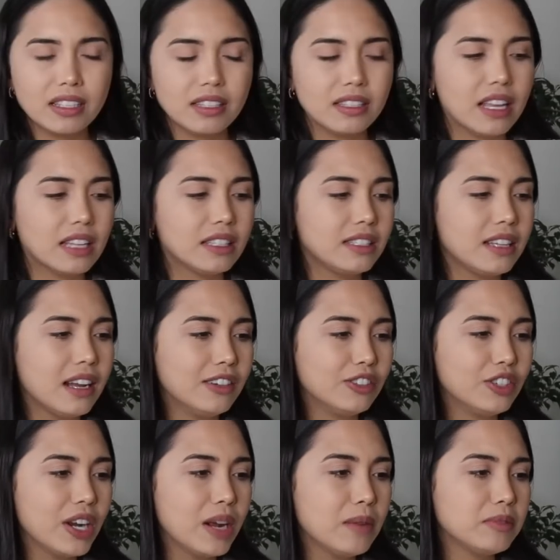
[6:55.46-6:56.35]
this has
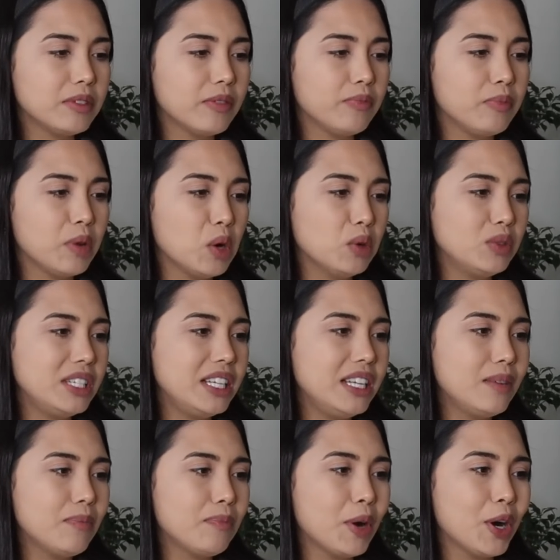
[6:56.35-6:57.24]
10 grams of
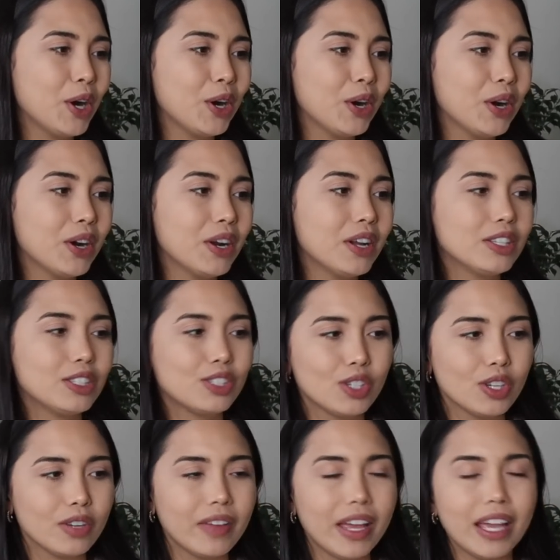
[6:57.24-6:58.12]
protein per
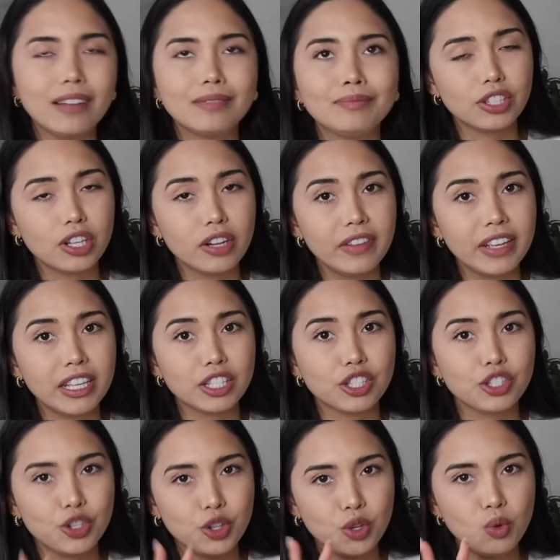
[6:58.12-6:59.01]
serving. Serving
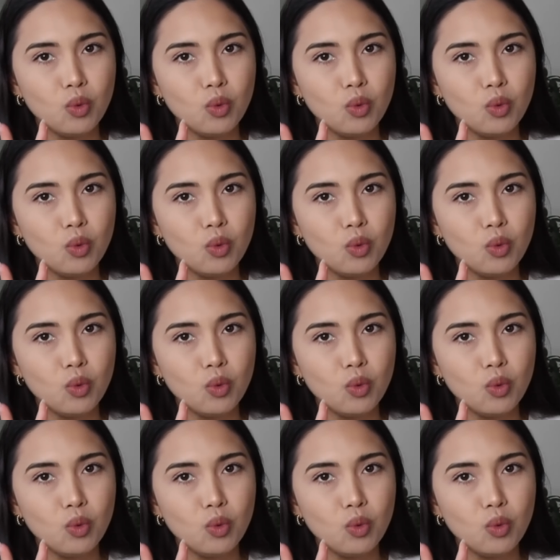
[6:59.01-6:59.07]
is 2